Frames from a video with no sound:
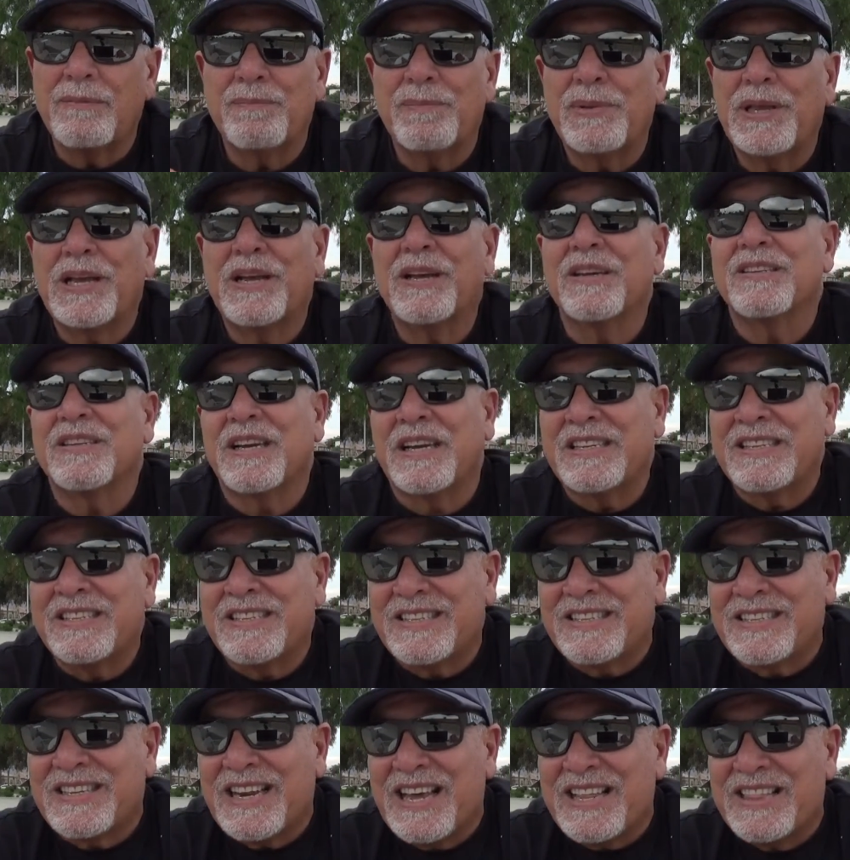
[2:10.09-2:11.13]
Because I
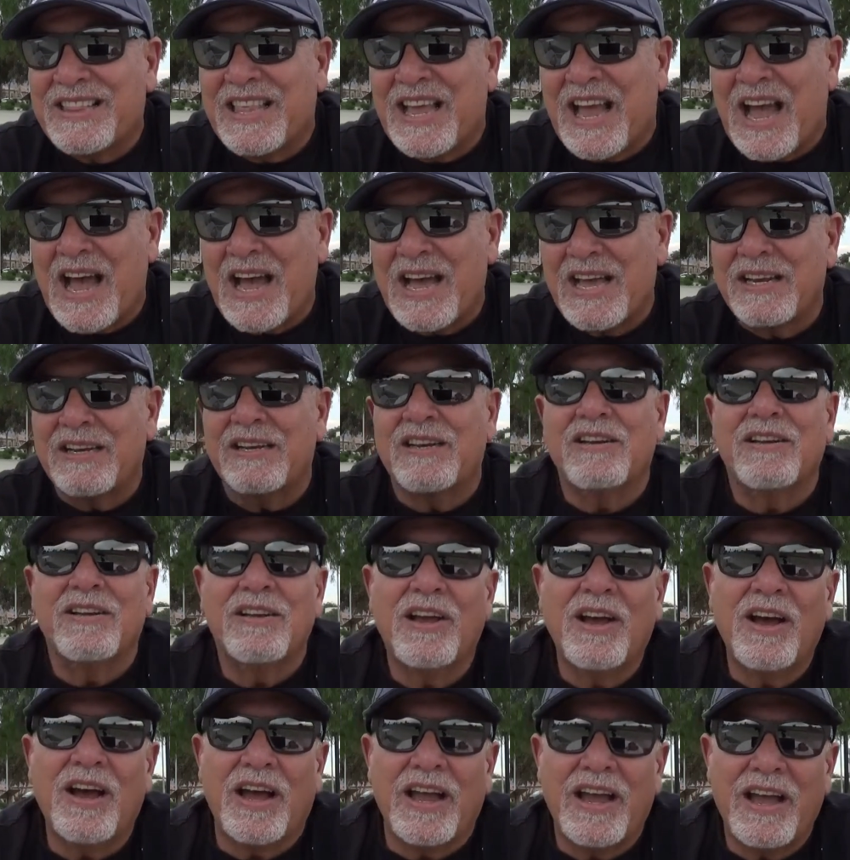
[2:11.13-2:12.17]
said that,
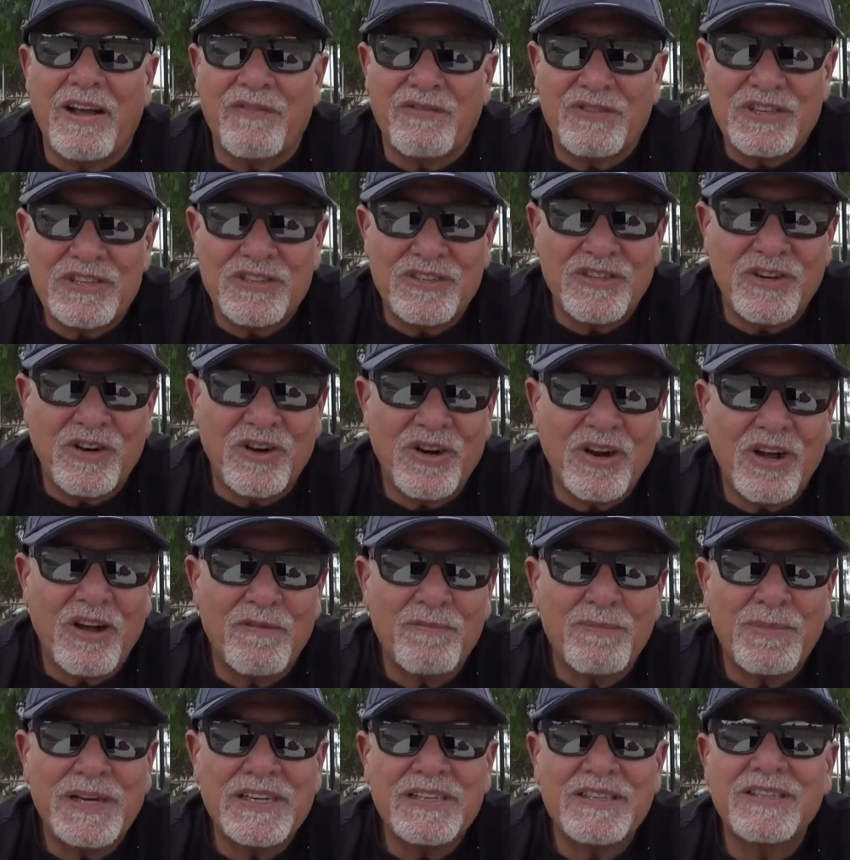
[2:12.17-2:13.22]
I have to start
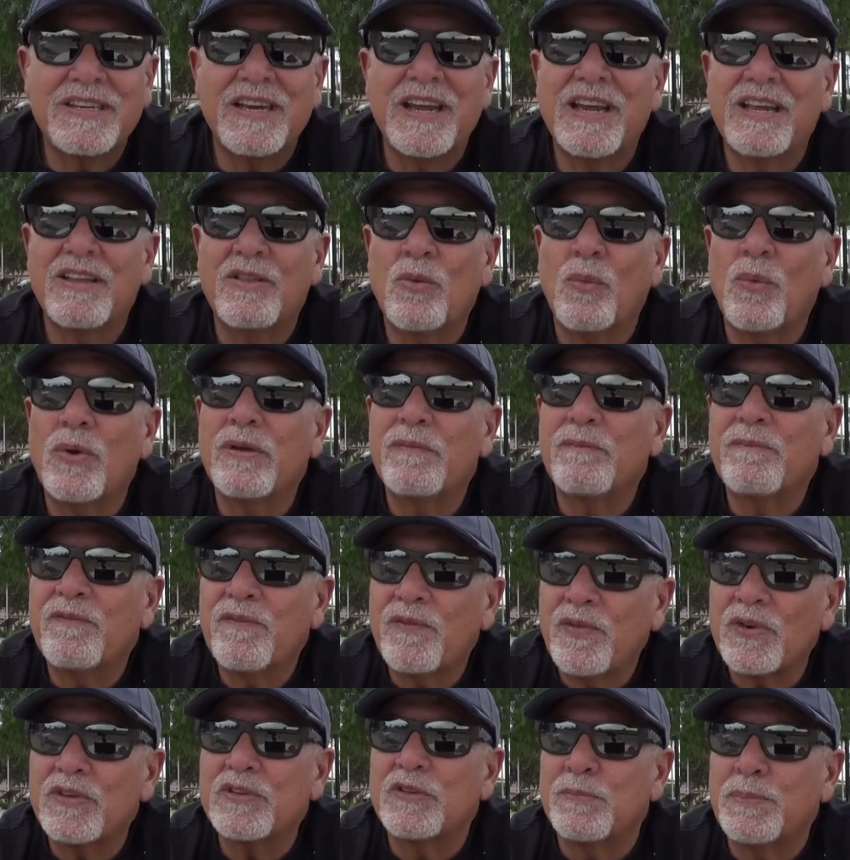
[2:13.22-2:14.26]
off by saying the
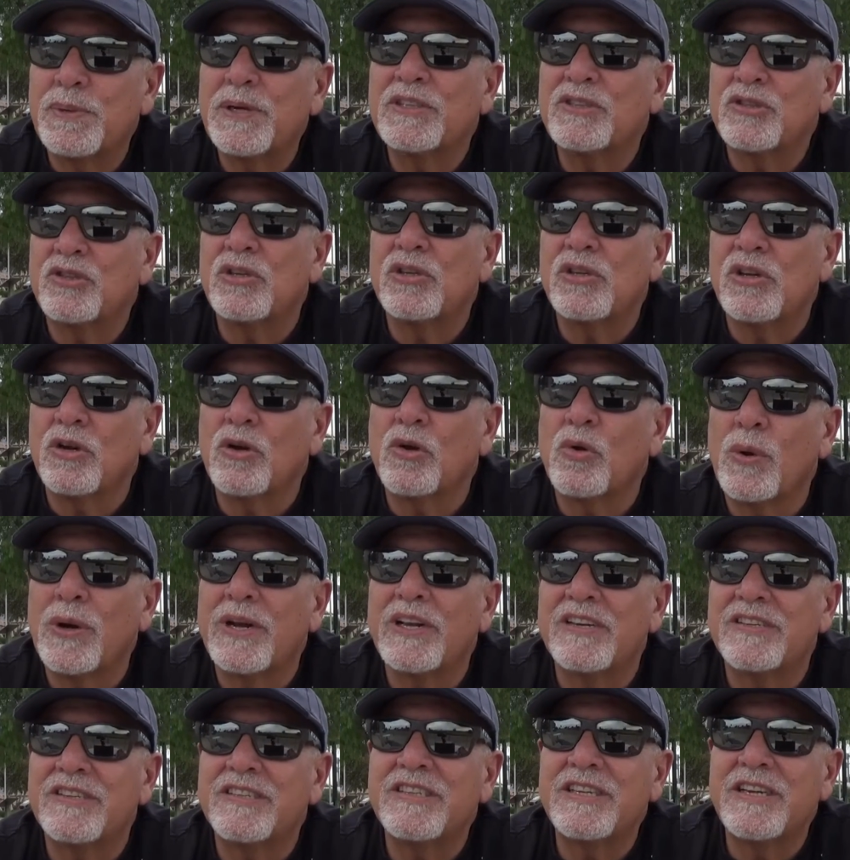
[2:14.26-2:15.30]
first picture you're
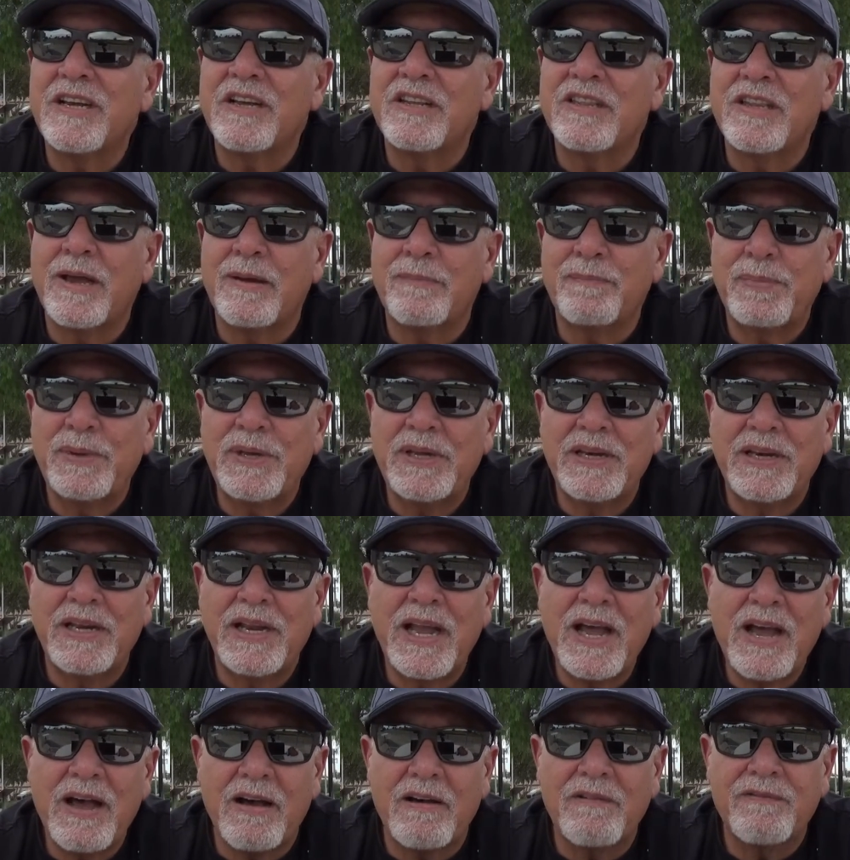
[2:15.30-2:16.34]
going to see on that
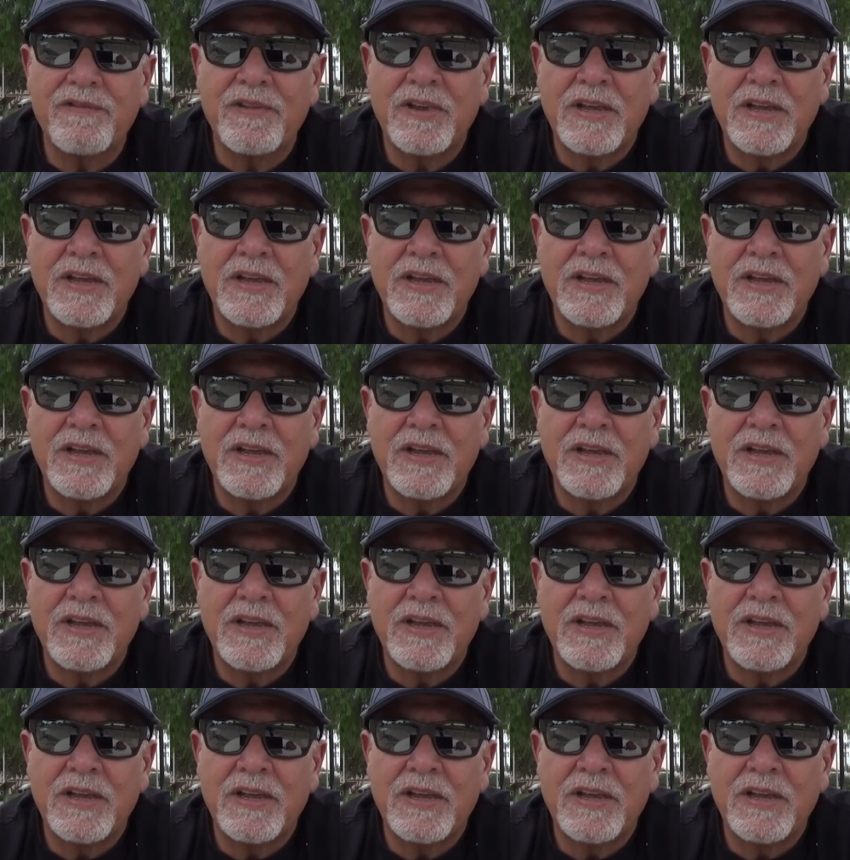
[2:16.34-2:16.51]
PDF